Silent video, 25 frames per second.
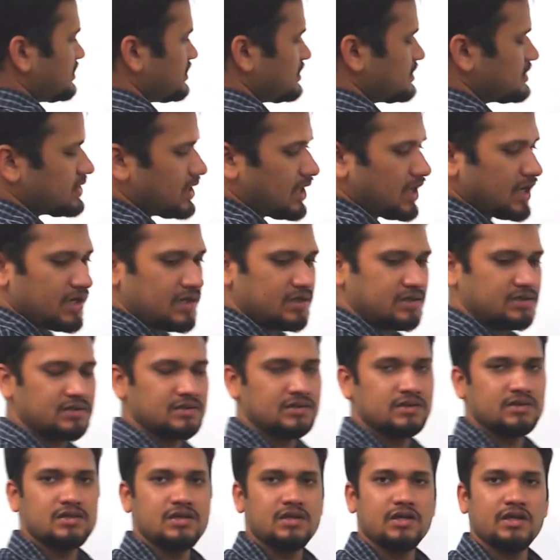starts,
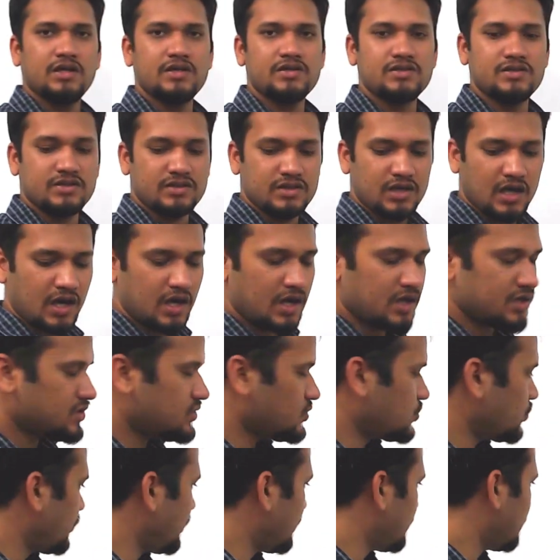it starts
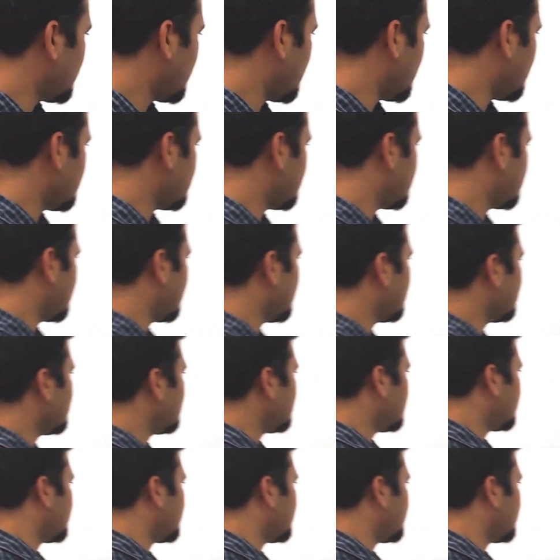with a single